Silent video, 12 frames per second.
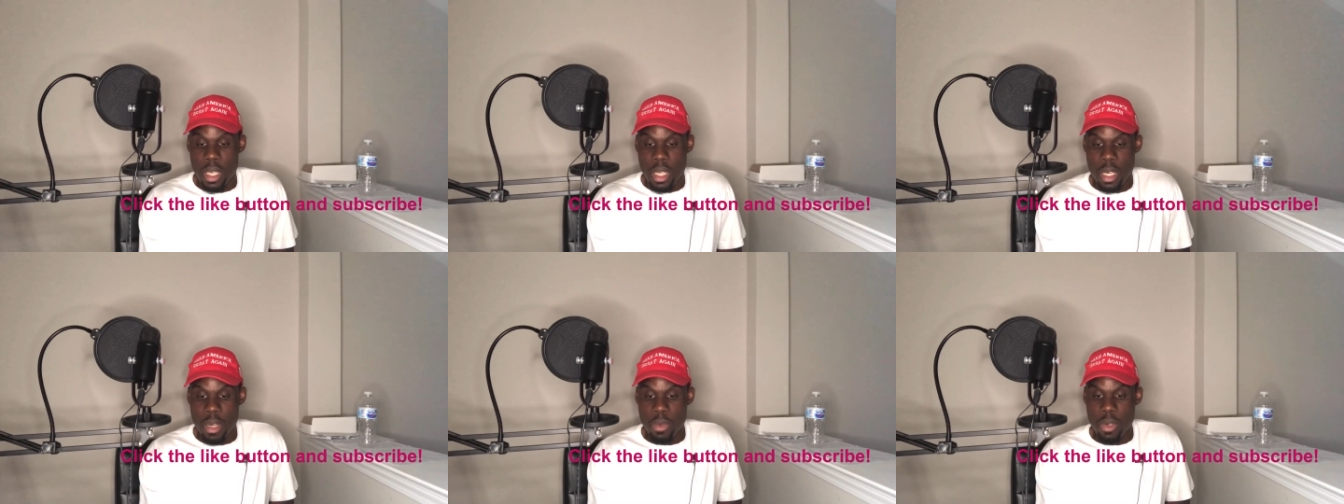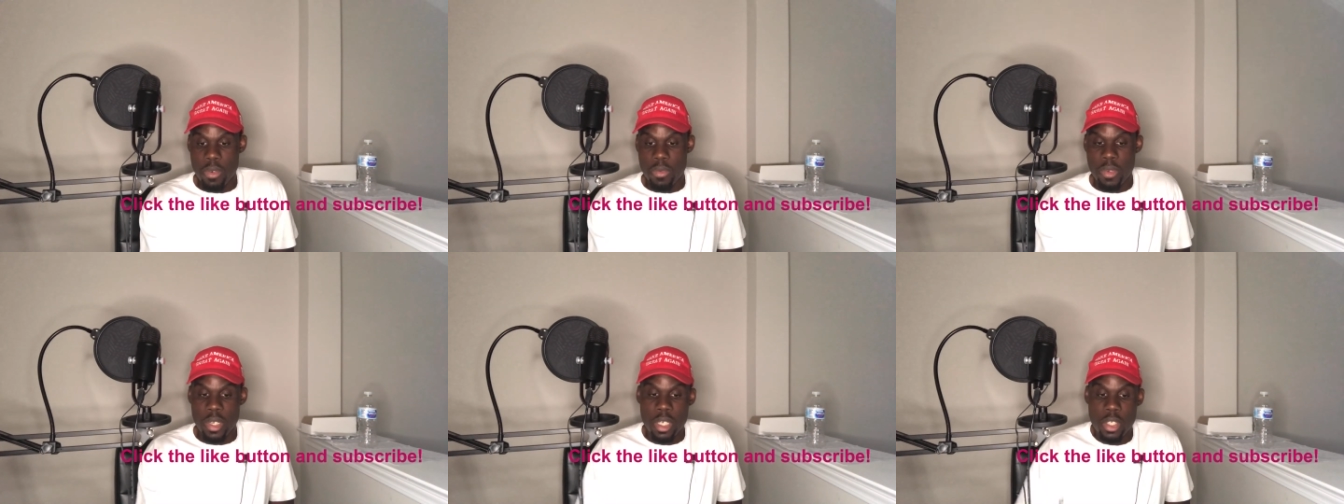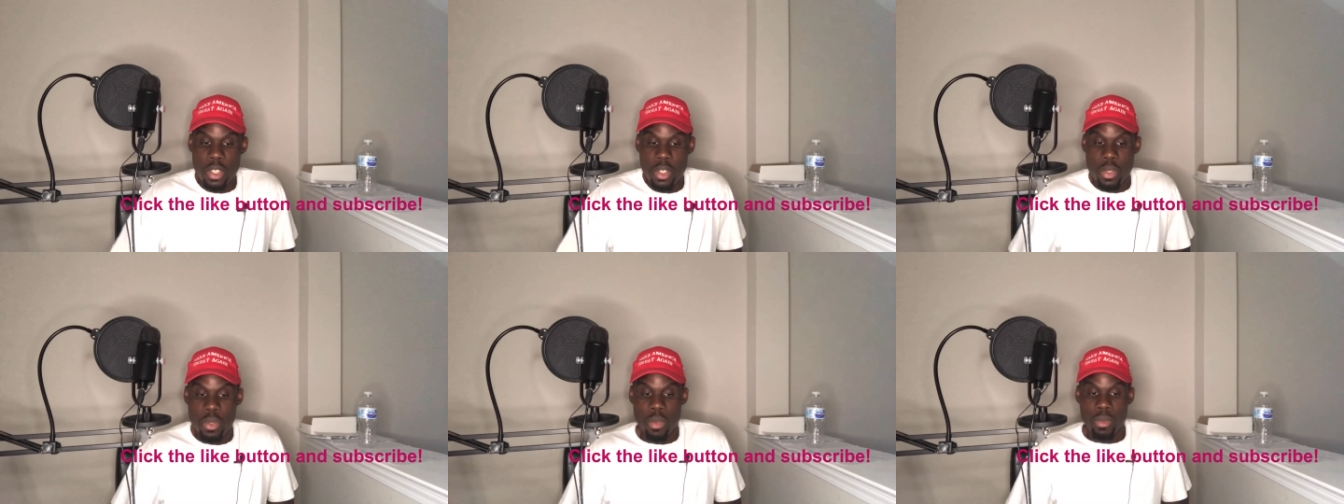And I want to read
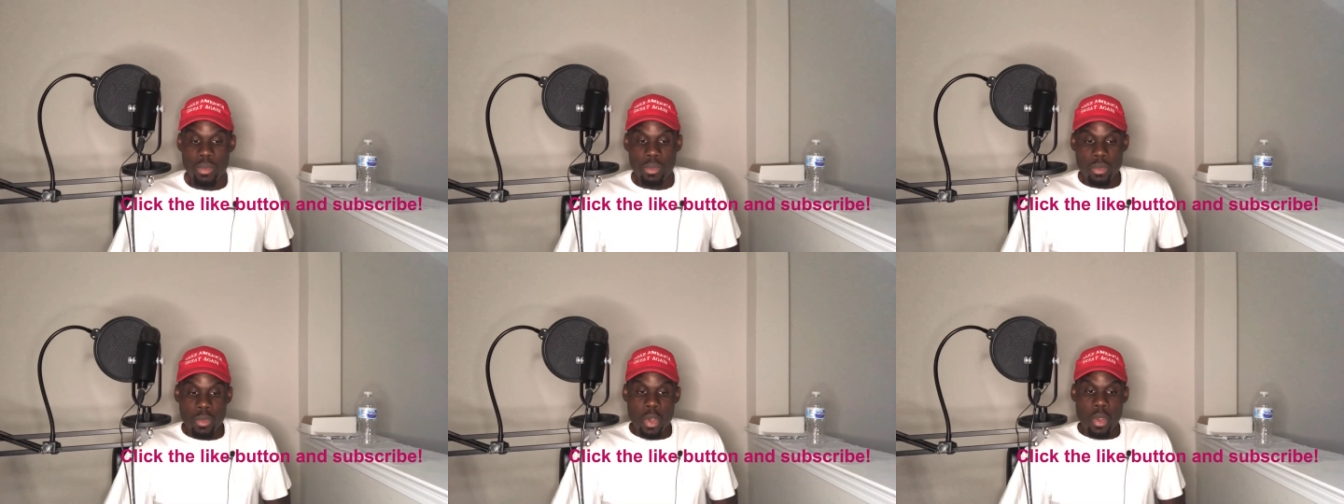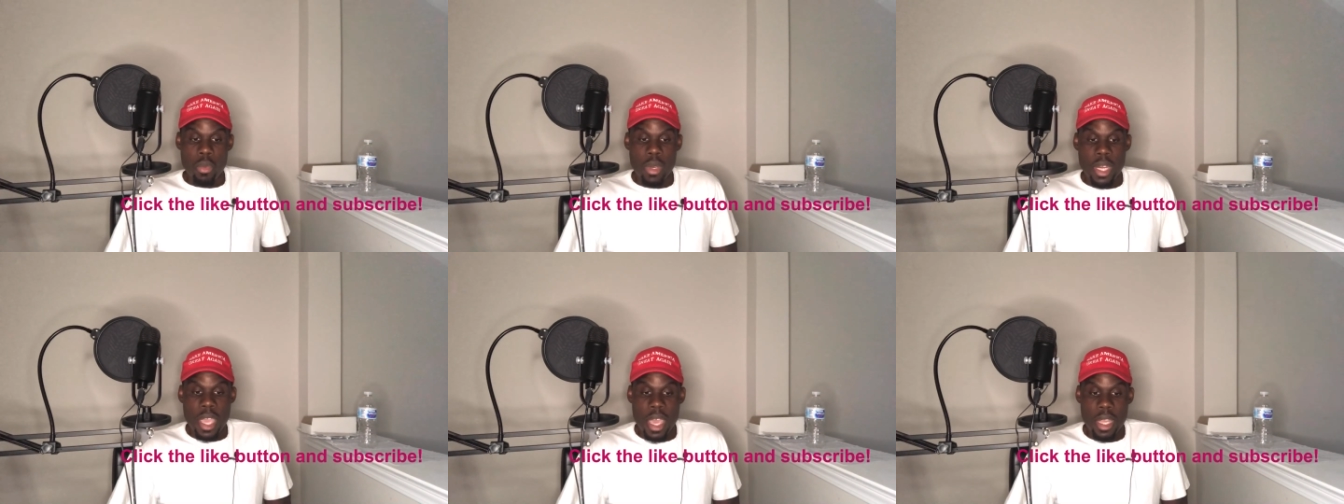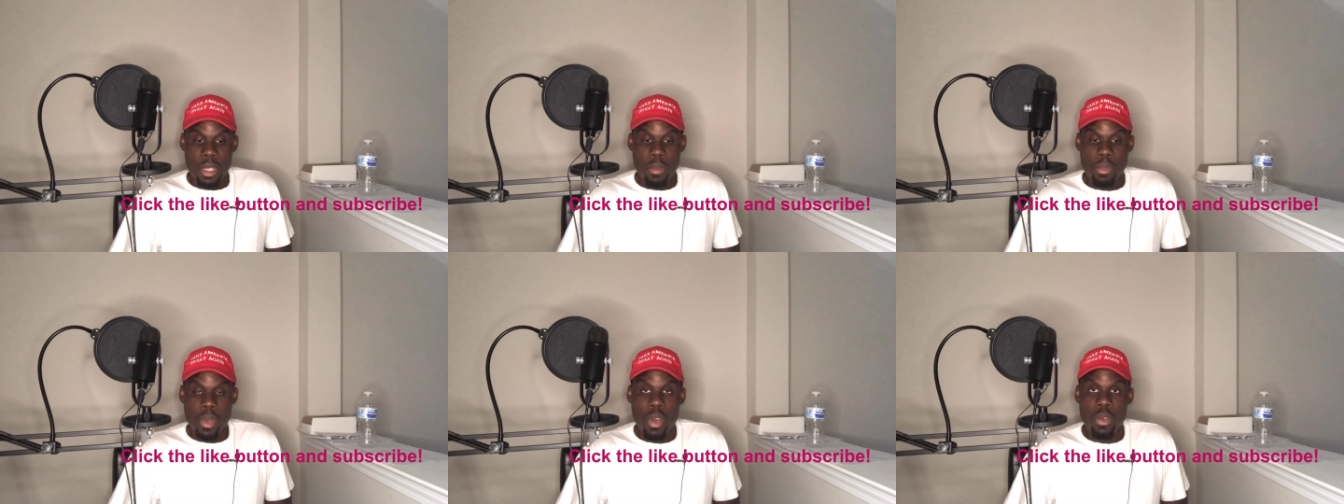you what
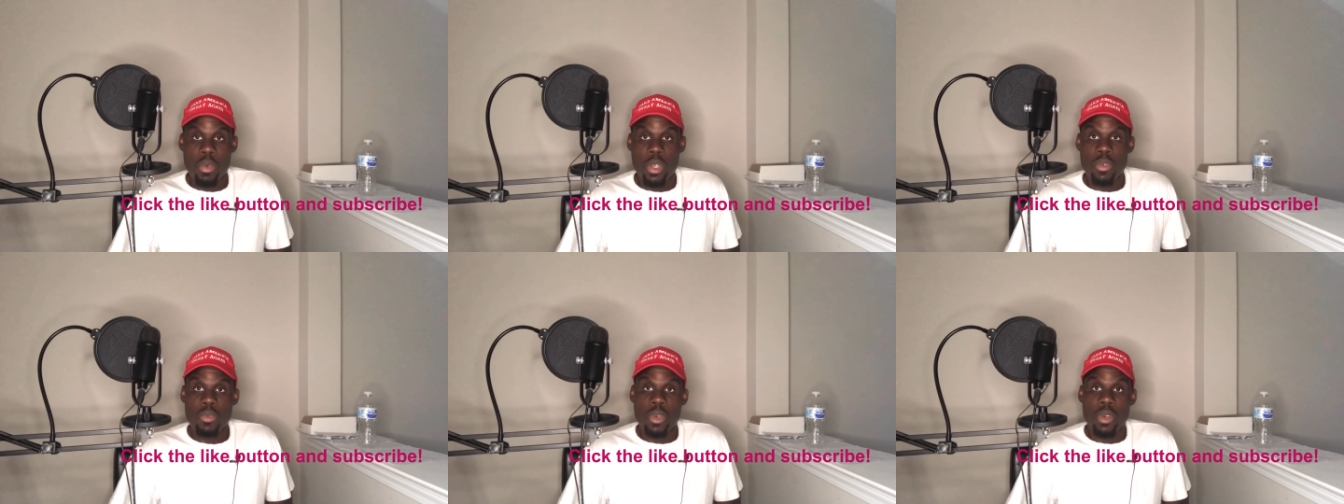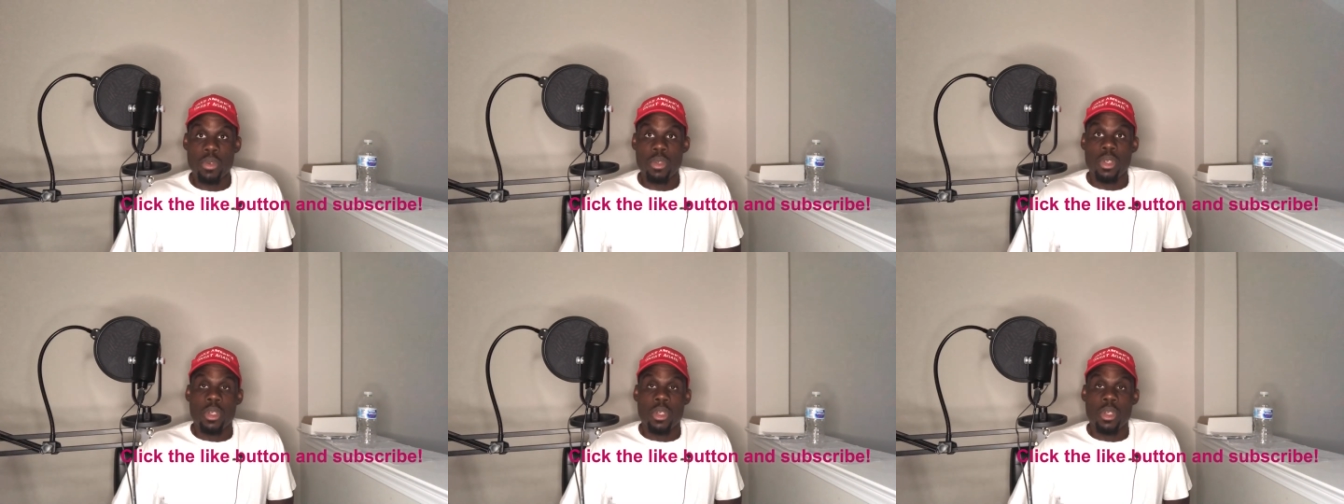Alec Baldwin wrote